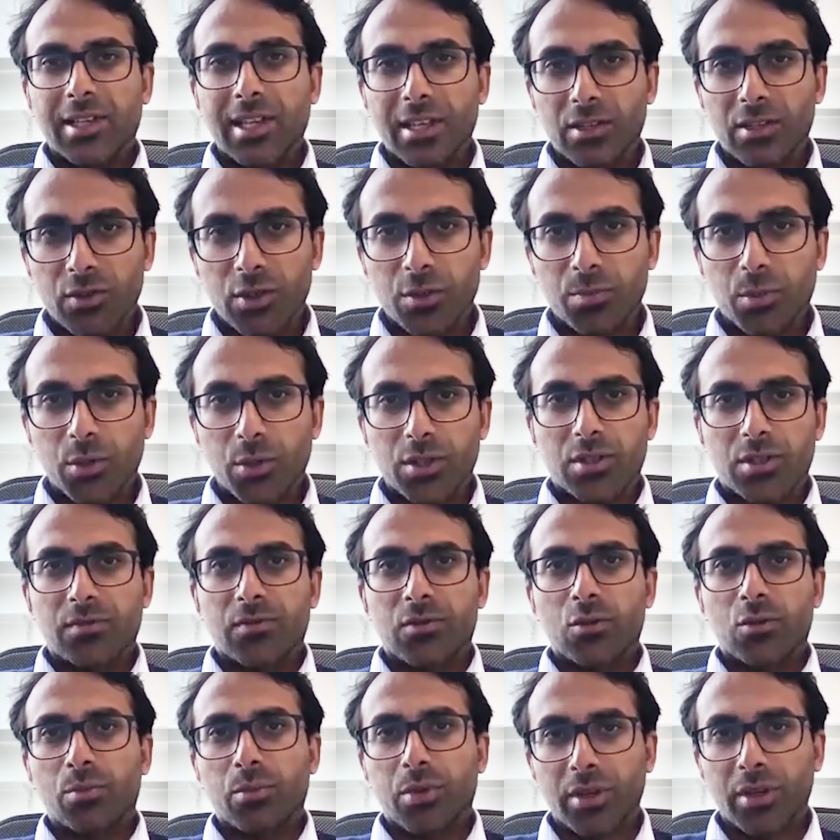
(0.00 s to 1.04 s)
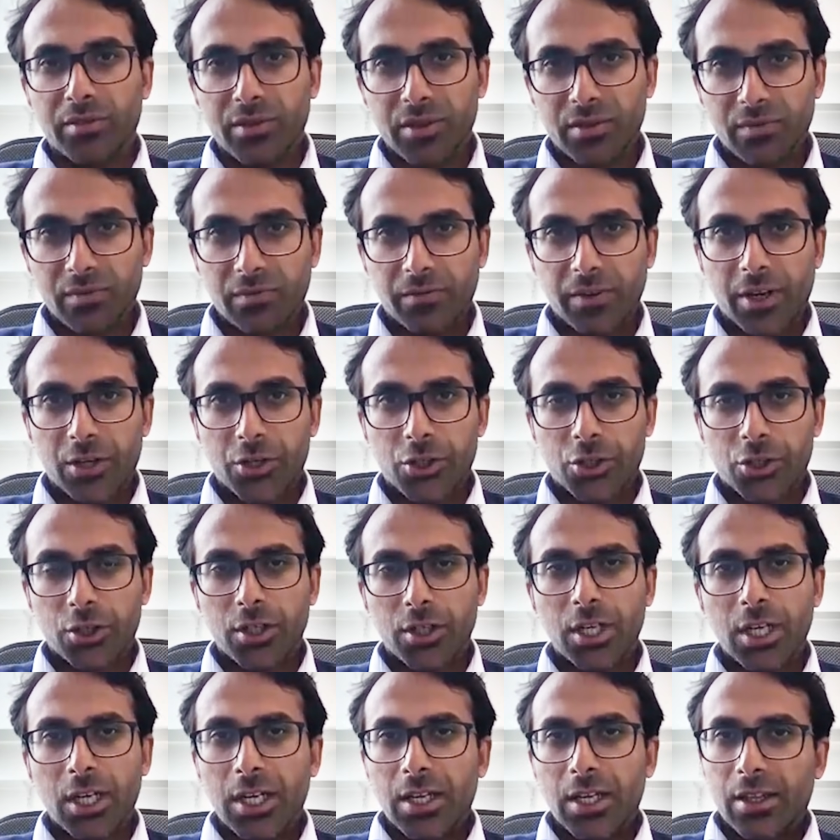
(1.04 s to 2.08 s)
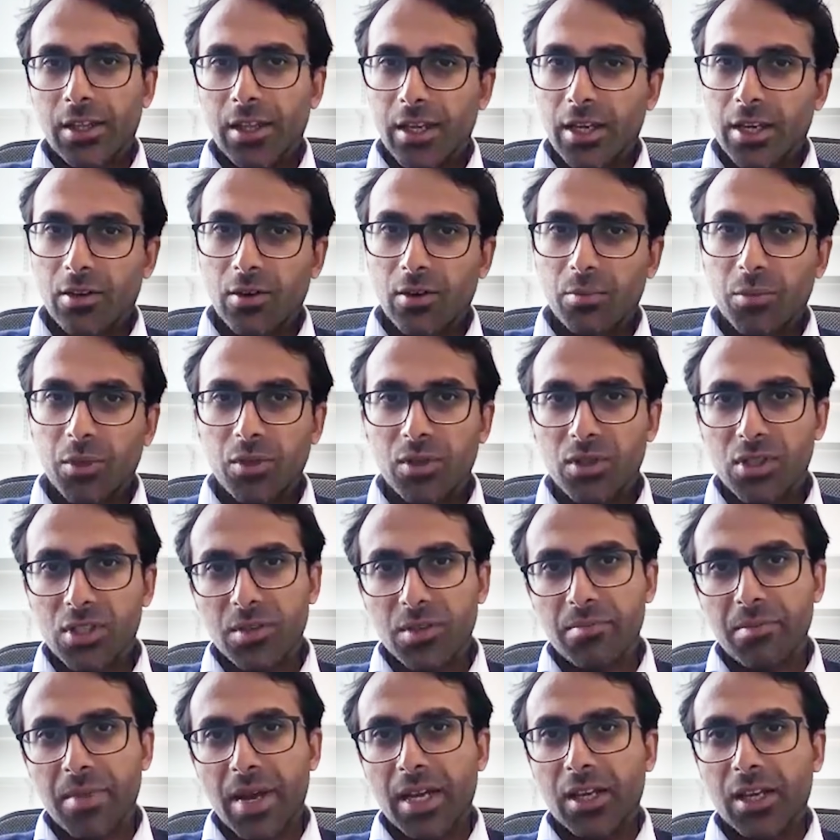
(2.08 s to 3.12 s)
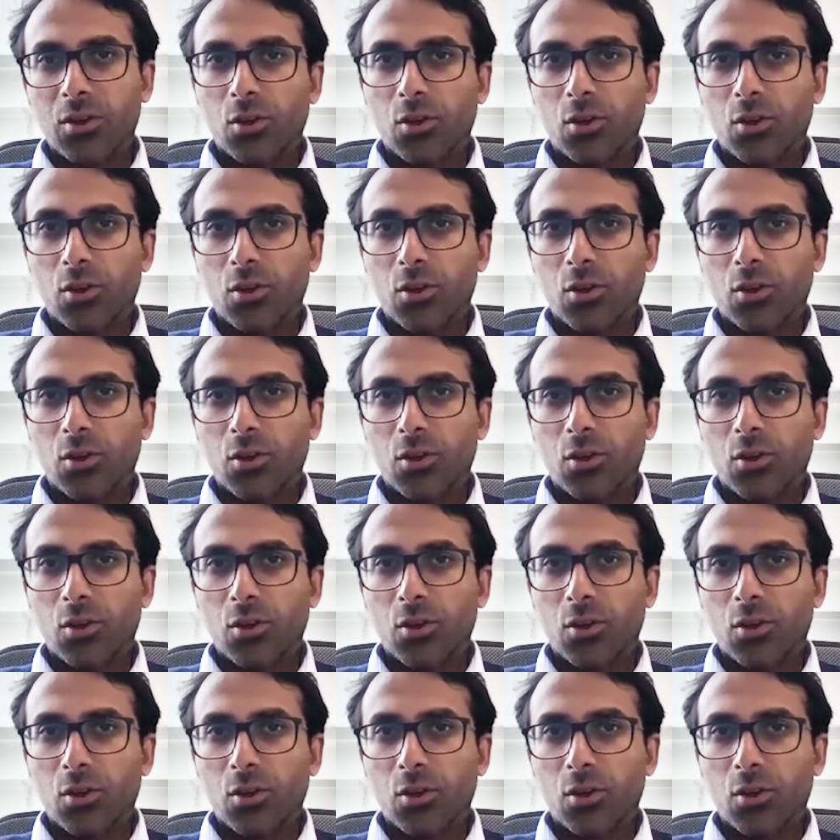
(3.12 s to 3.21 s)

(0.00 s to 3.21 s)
less responsive to a previous infection, their immunity may